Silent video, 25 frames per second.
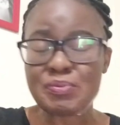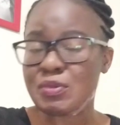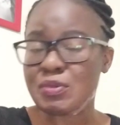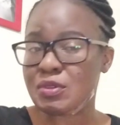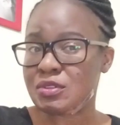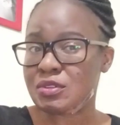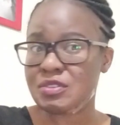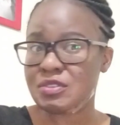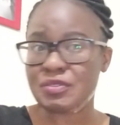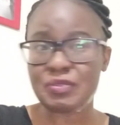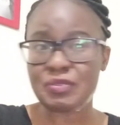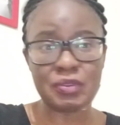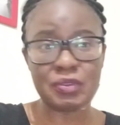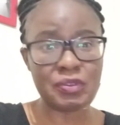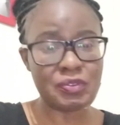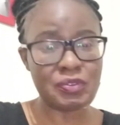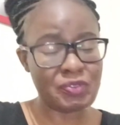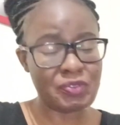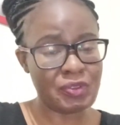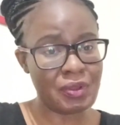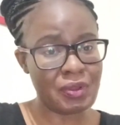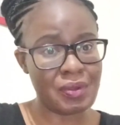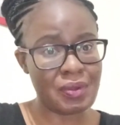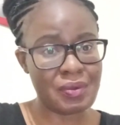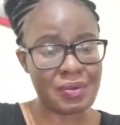Beautiful
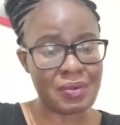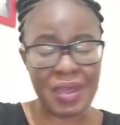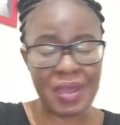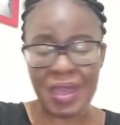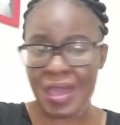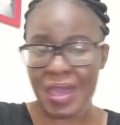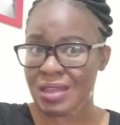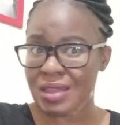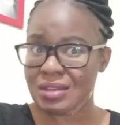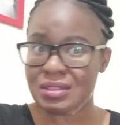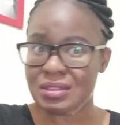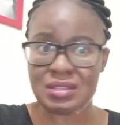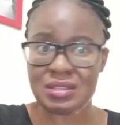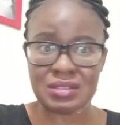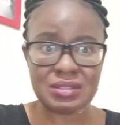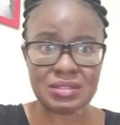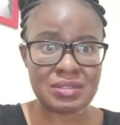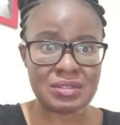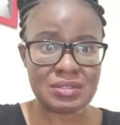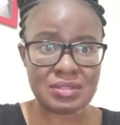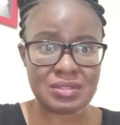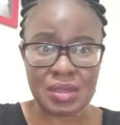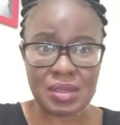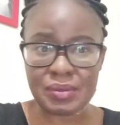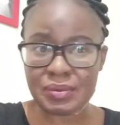Flow and this
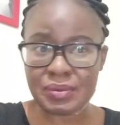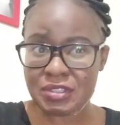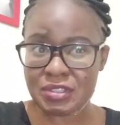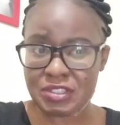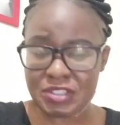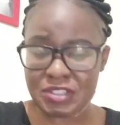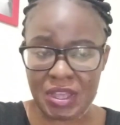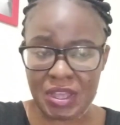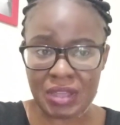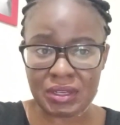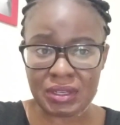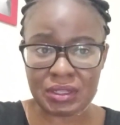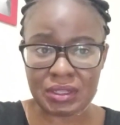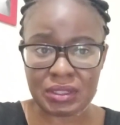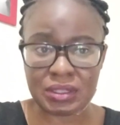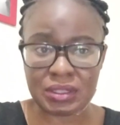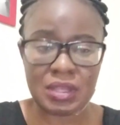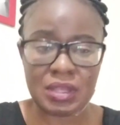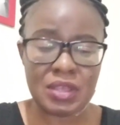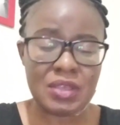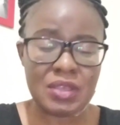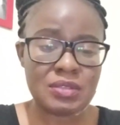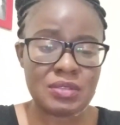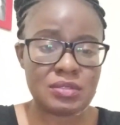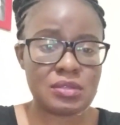is our channel.
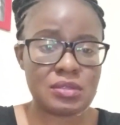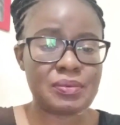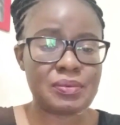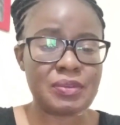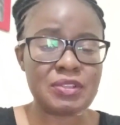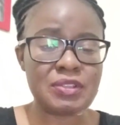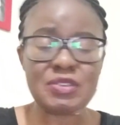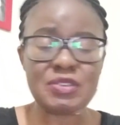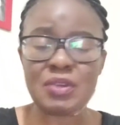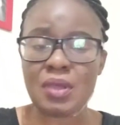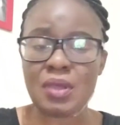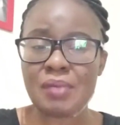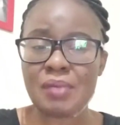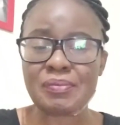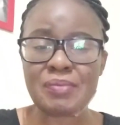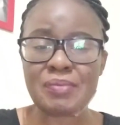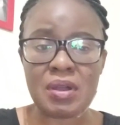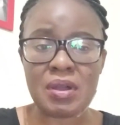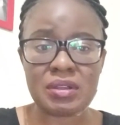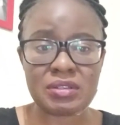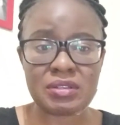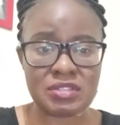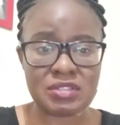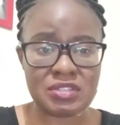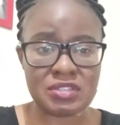So we talk
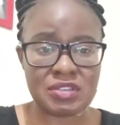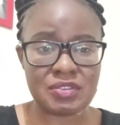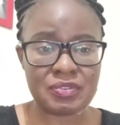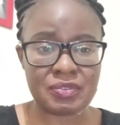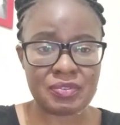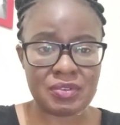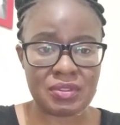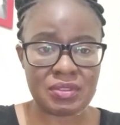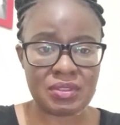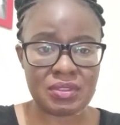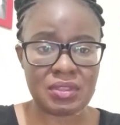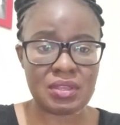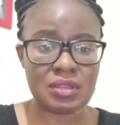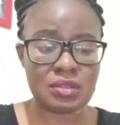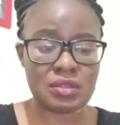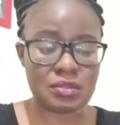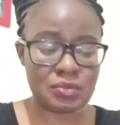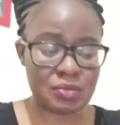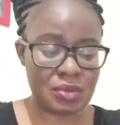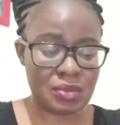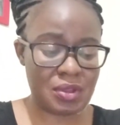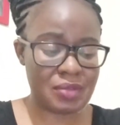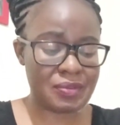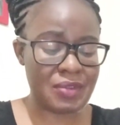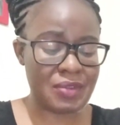about different things
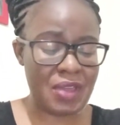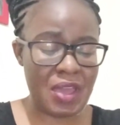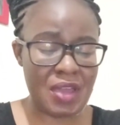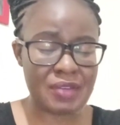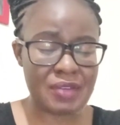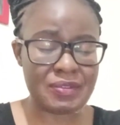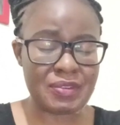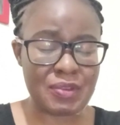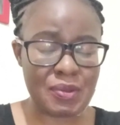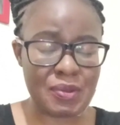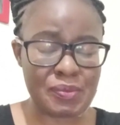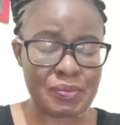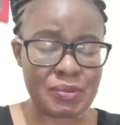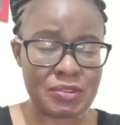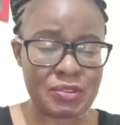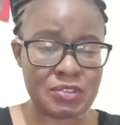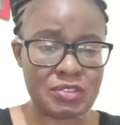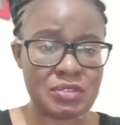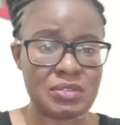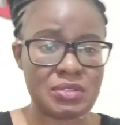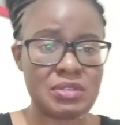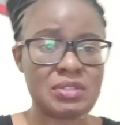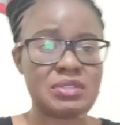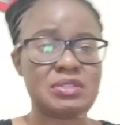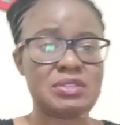whenever I have an
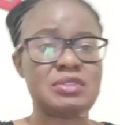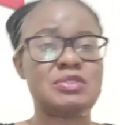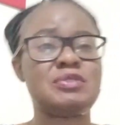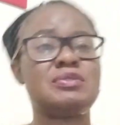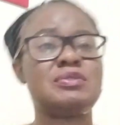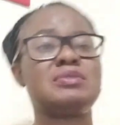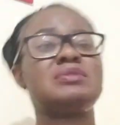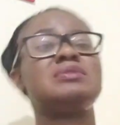opportunity to